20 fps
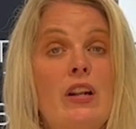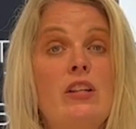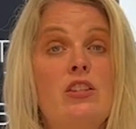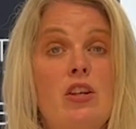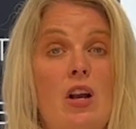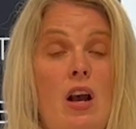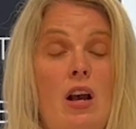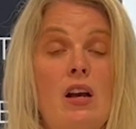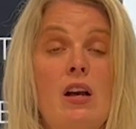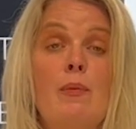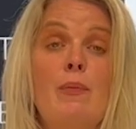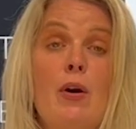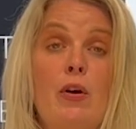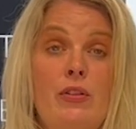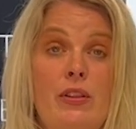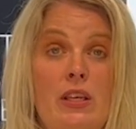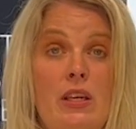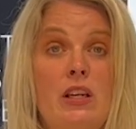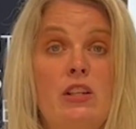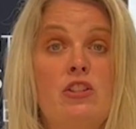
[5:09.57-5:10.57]
to talk about
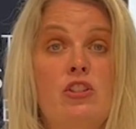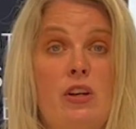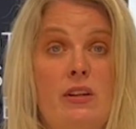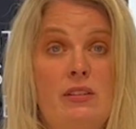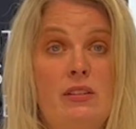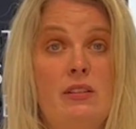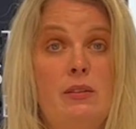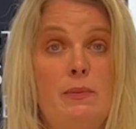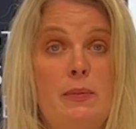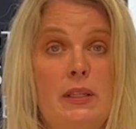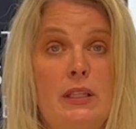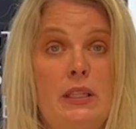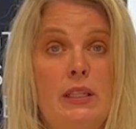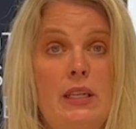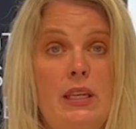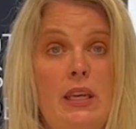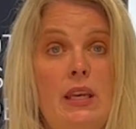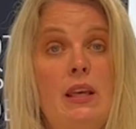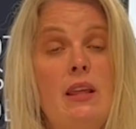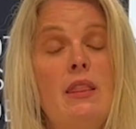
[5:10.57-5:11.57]
the
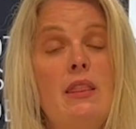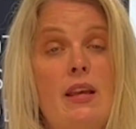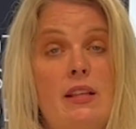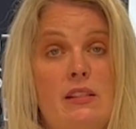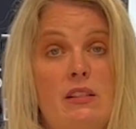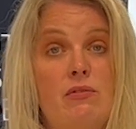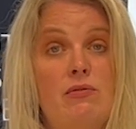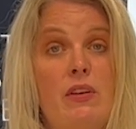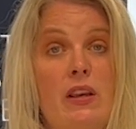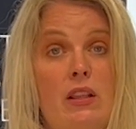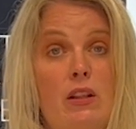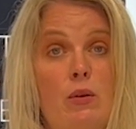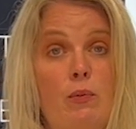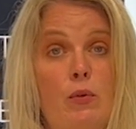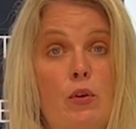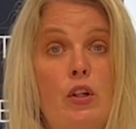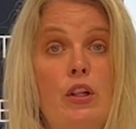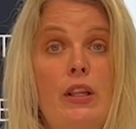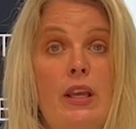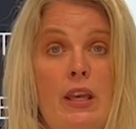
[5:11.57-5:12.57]
adjustability that's
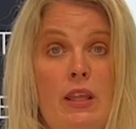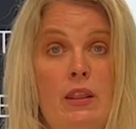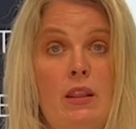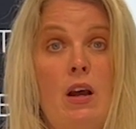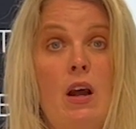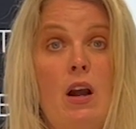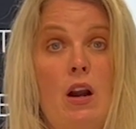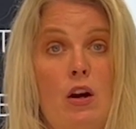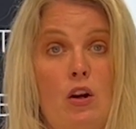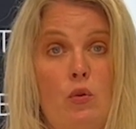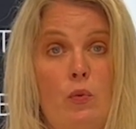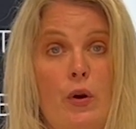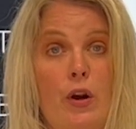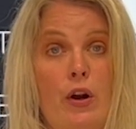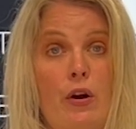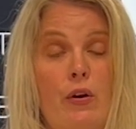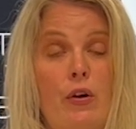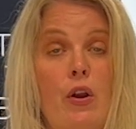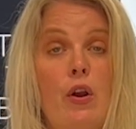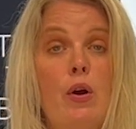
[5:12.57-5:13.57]
available in the
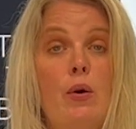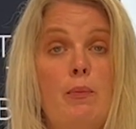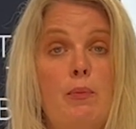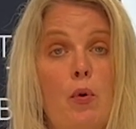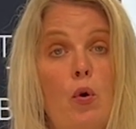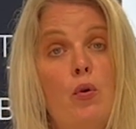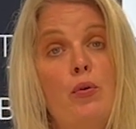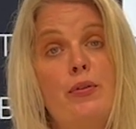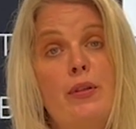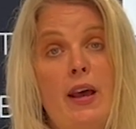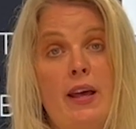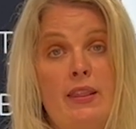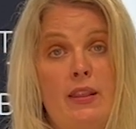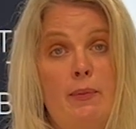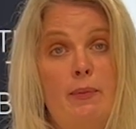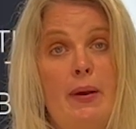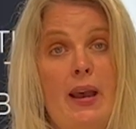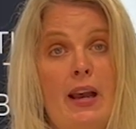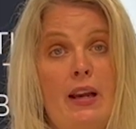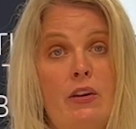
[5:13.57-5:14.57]
hardware, both on the
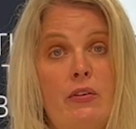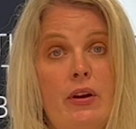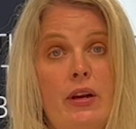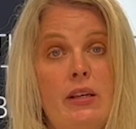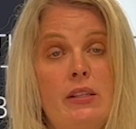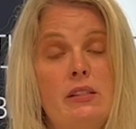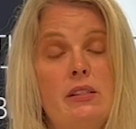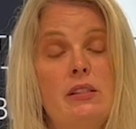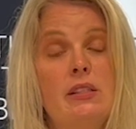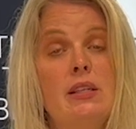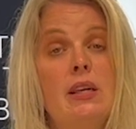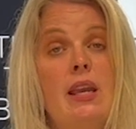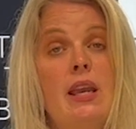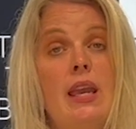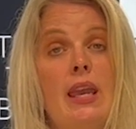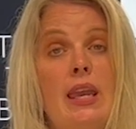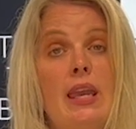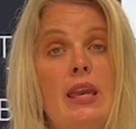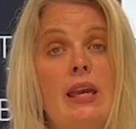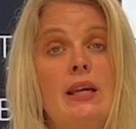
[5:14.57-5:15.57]
backrest
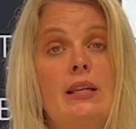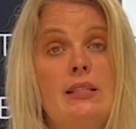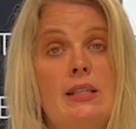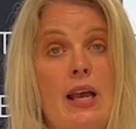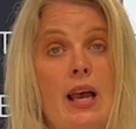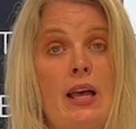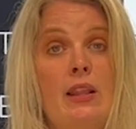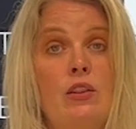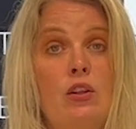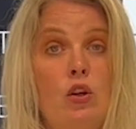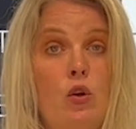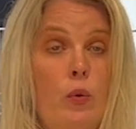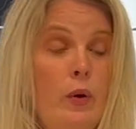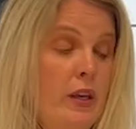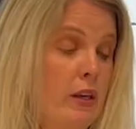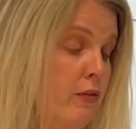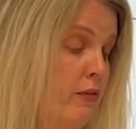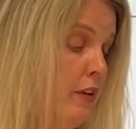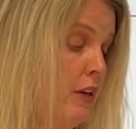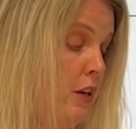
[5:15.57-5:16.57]
and on the
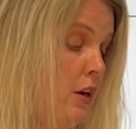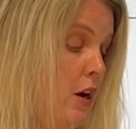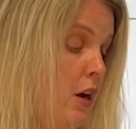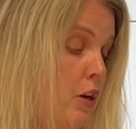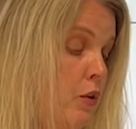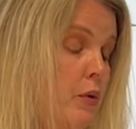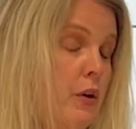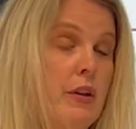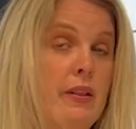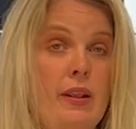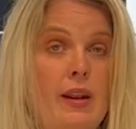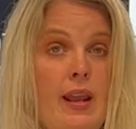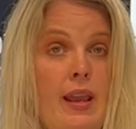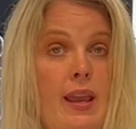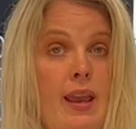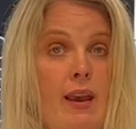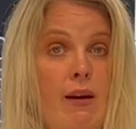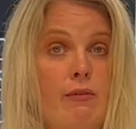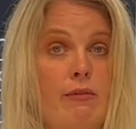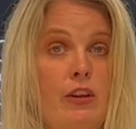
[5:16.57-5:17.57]
quick fit hardware that I
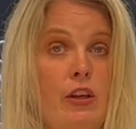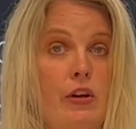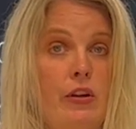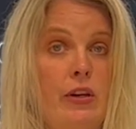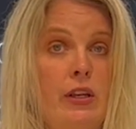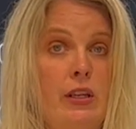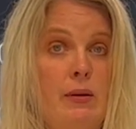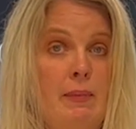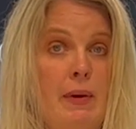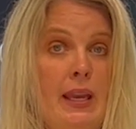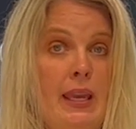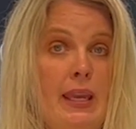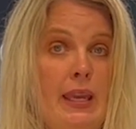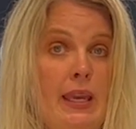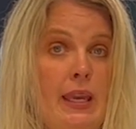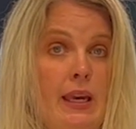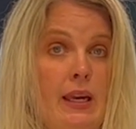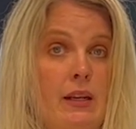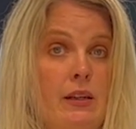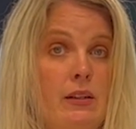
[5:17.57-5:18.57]
have here in my
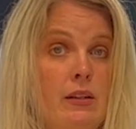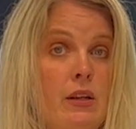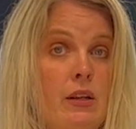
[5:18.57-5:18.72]
hand.